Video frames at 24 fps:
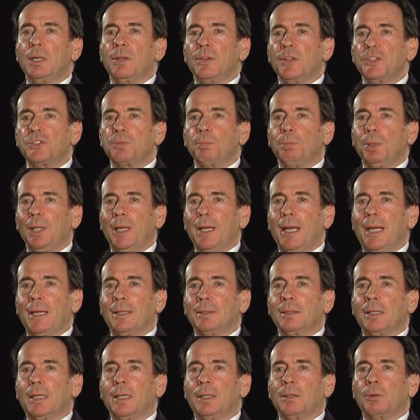This
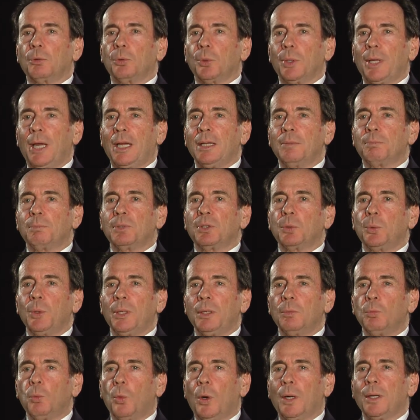plan can create
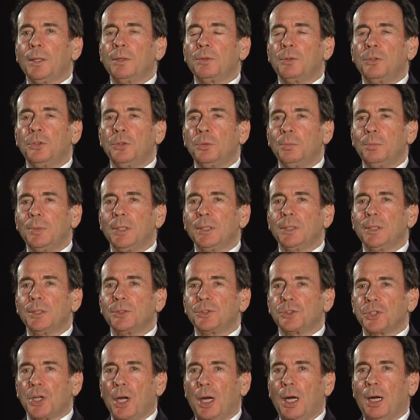between 1 and 2
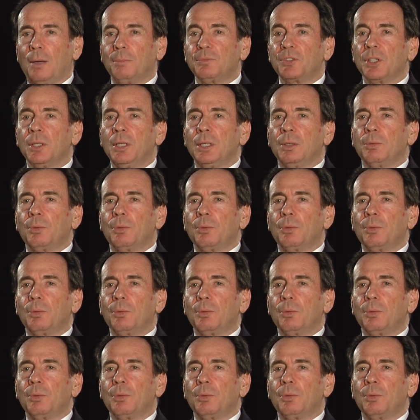million jobs